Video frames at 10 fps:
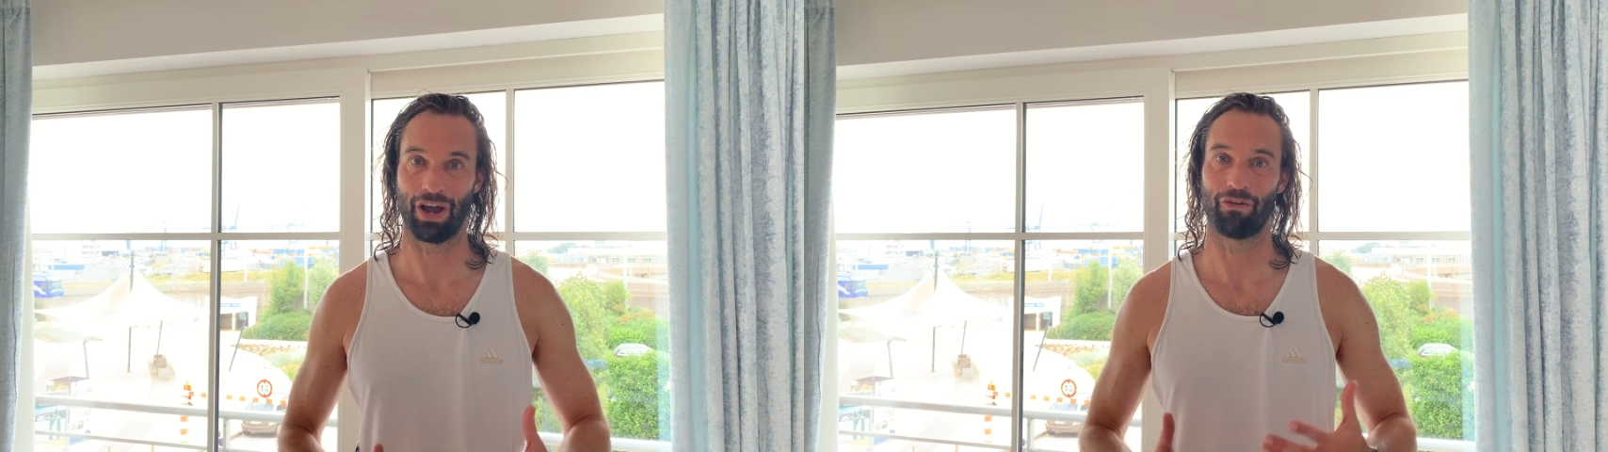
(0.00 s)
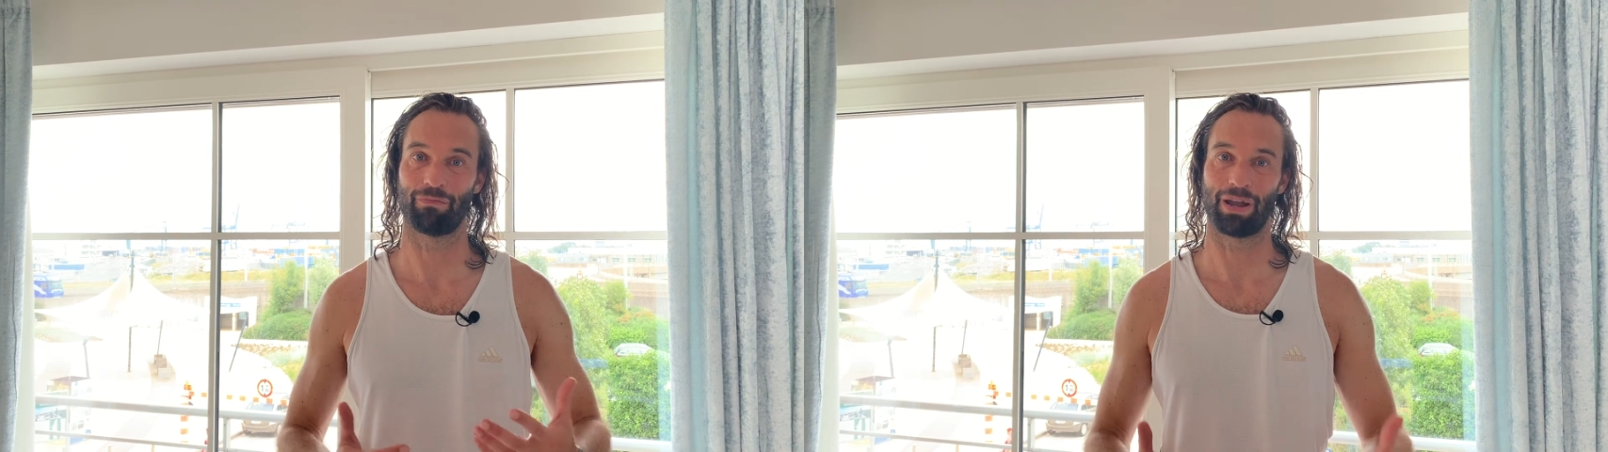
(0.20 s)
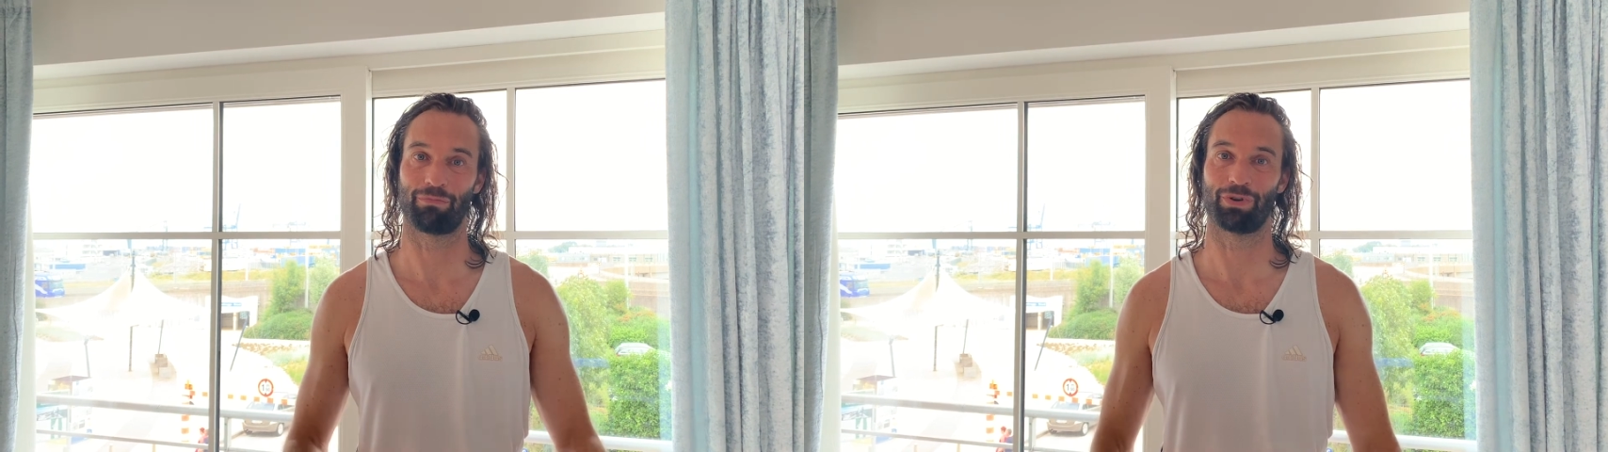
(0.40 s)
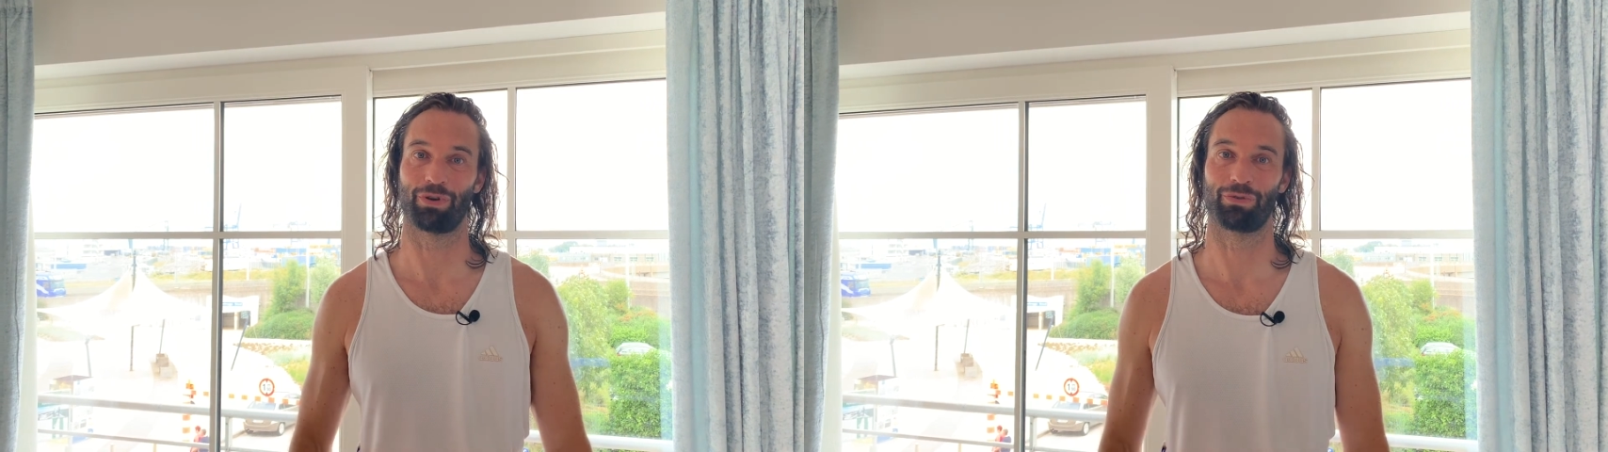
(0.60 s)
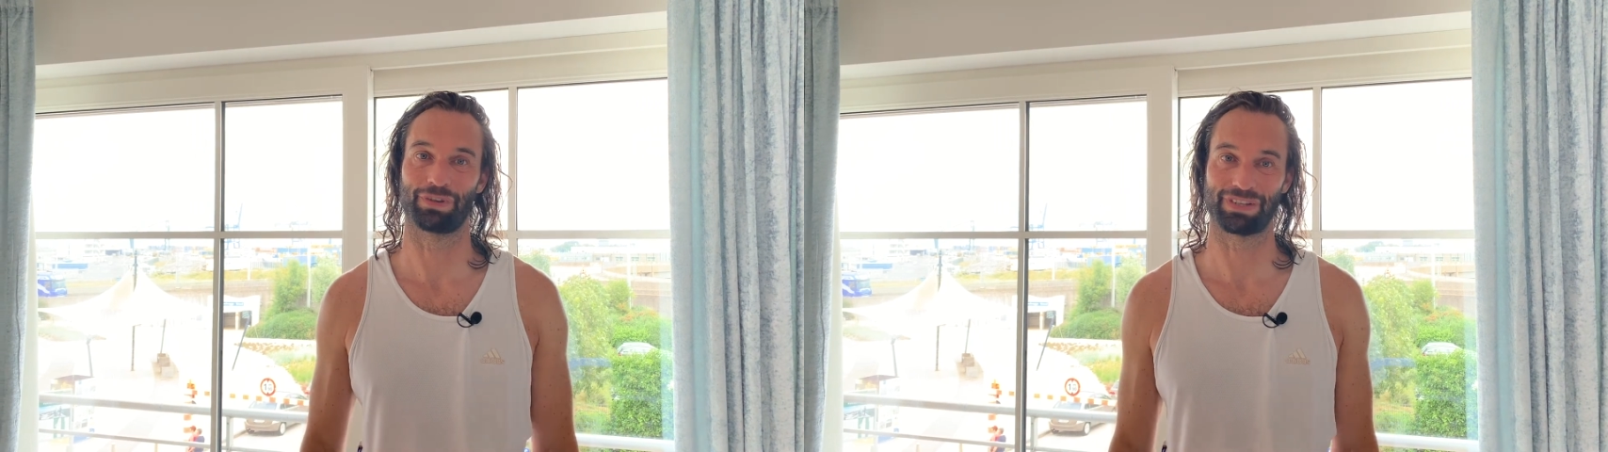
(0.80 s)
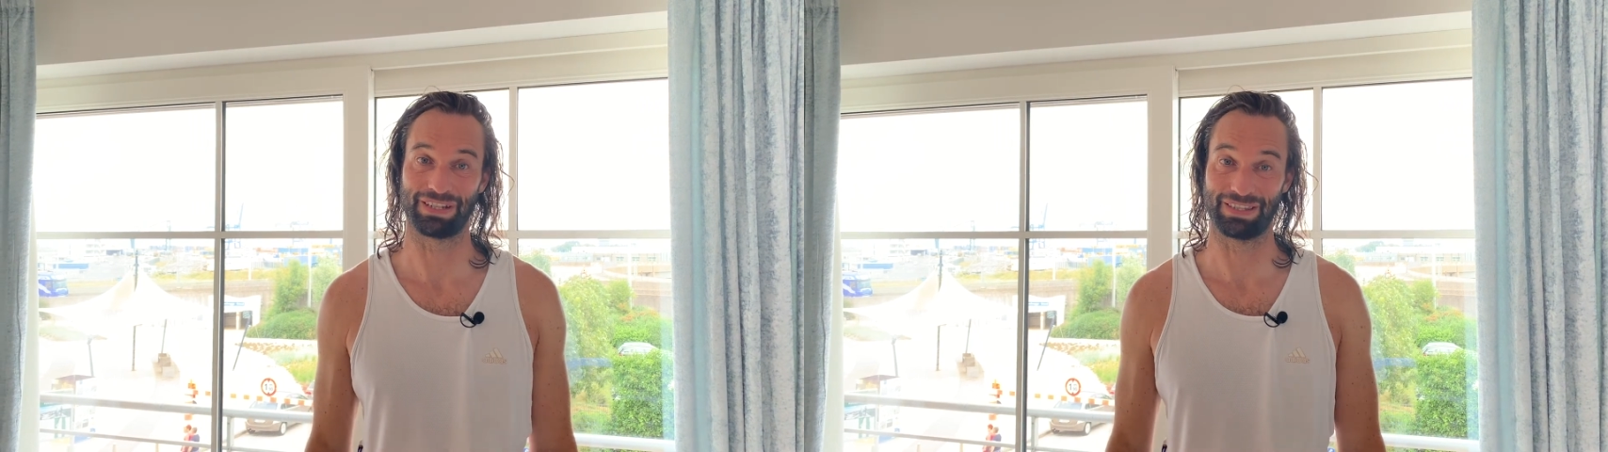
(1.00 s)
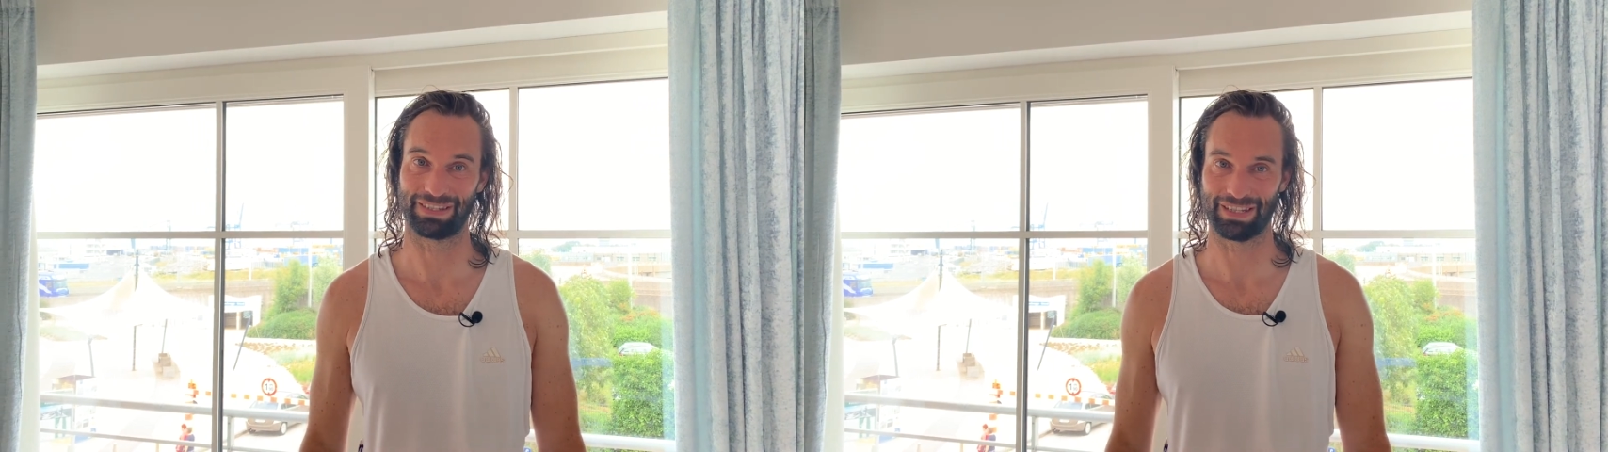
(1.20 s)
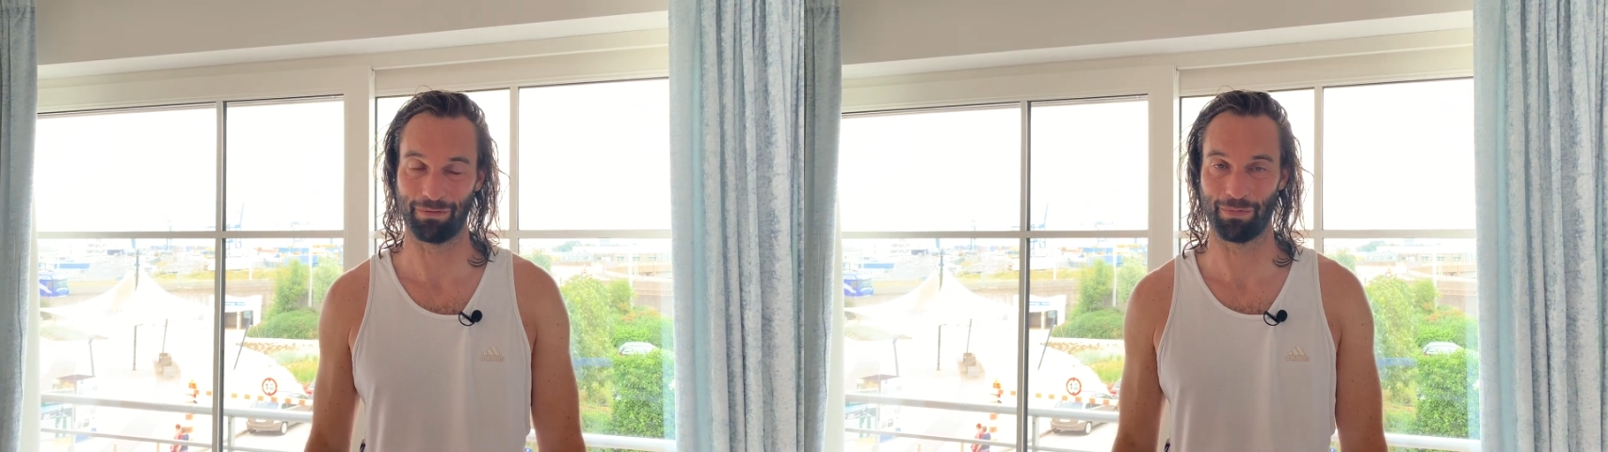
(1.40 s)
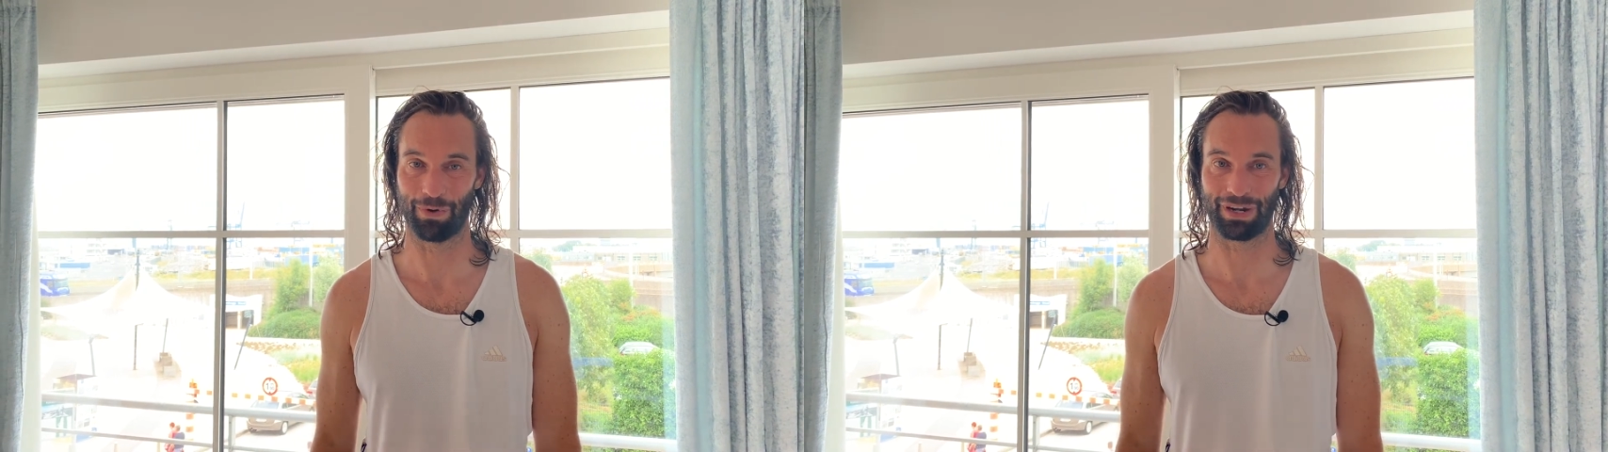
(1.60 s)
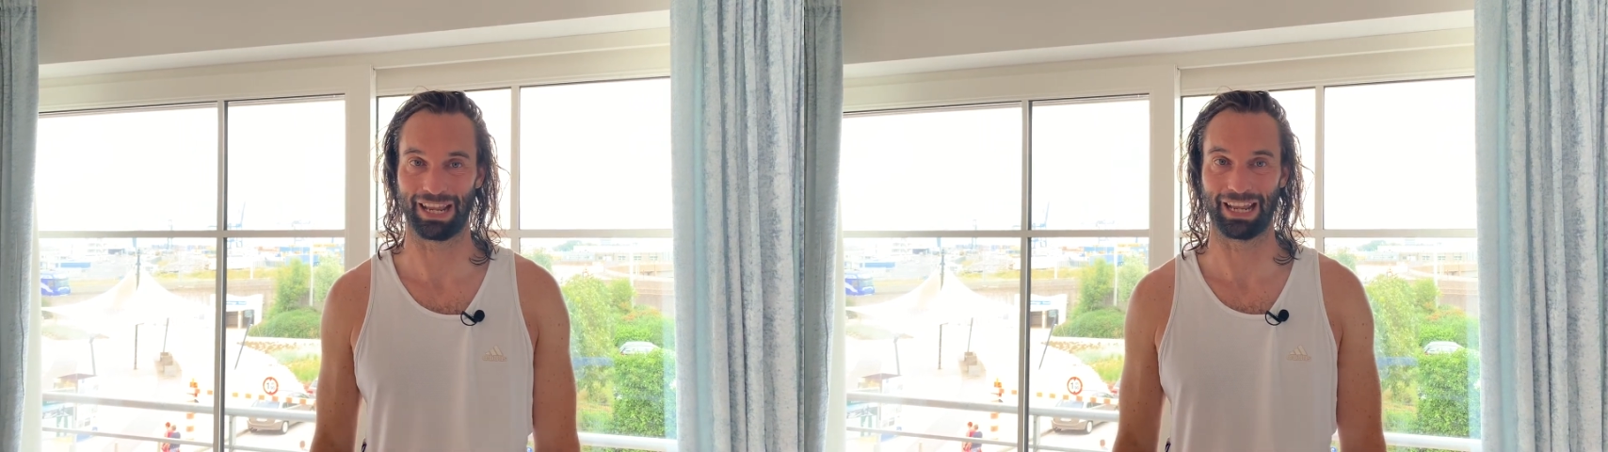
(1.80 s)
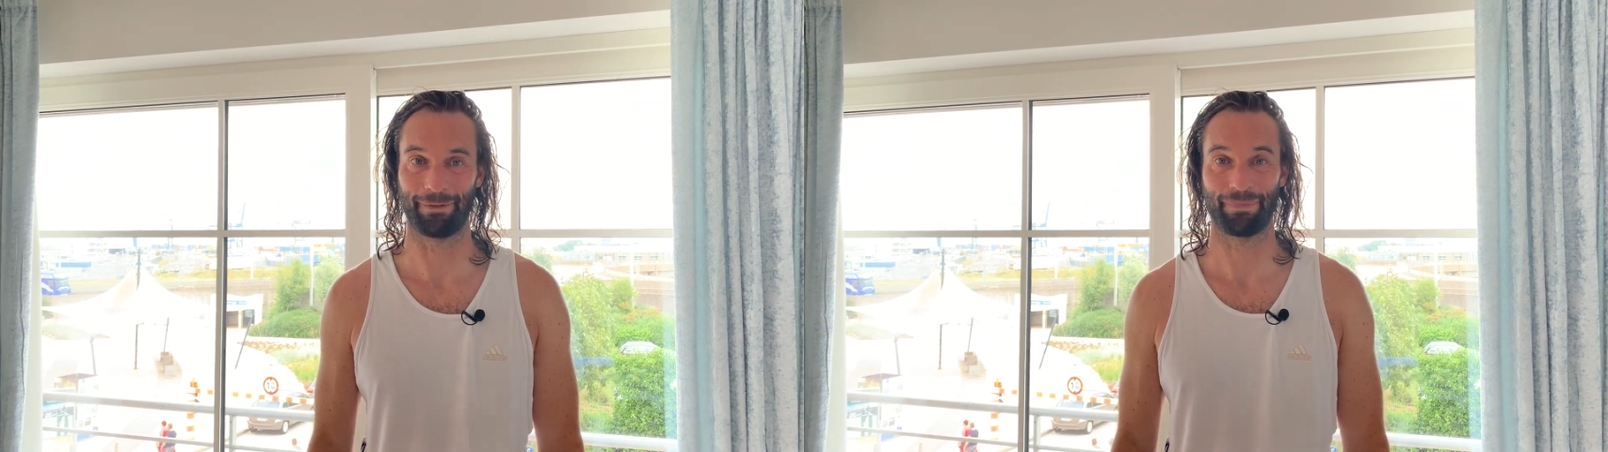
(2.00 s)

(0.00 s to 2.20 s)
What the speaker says: of my progress in skimboarding.